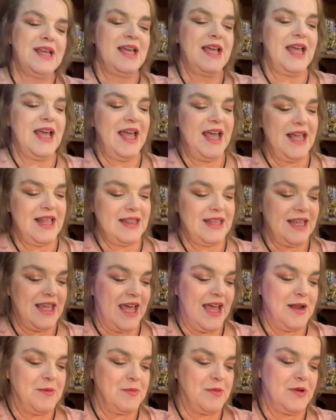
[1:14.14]
And the
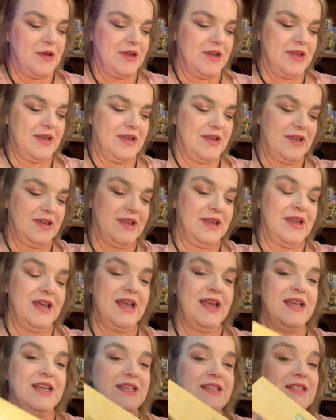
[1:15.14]
guidebook
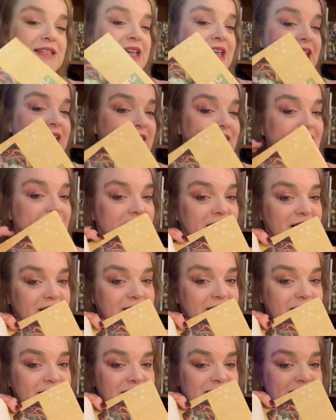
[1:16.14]
is in
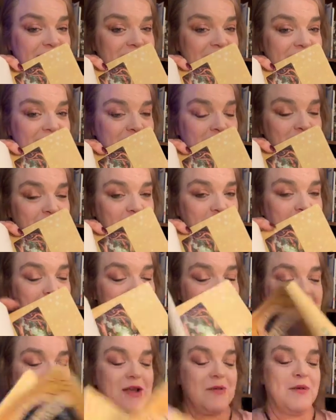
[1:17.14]
color. It's not your normal
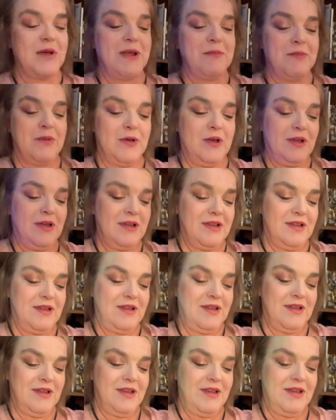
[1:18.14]
black and white book.
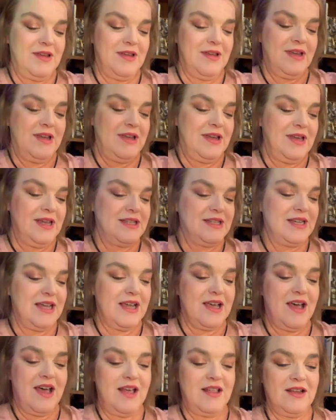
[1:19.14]
It's
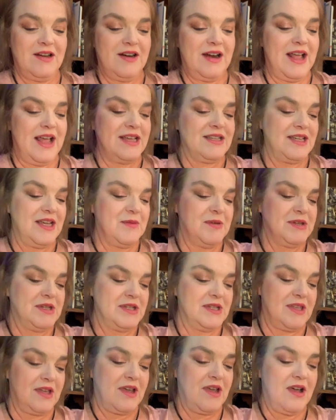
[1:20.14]
in color. It has
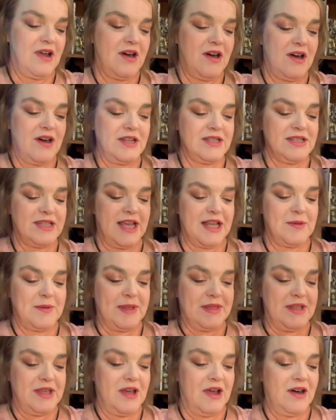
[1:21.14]
images of the card. It's got
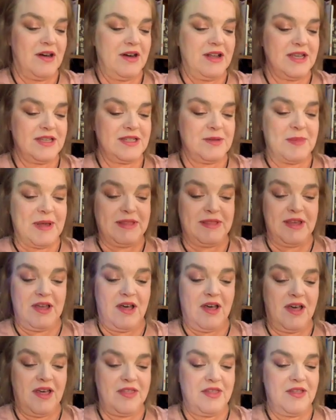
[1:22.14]
about the artist, about the
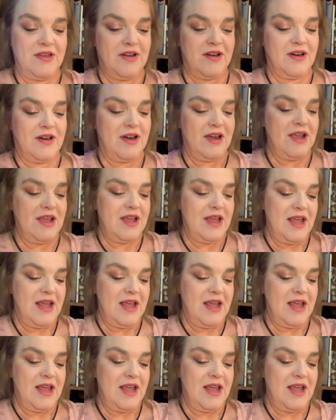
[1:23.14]
author.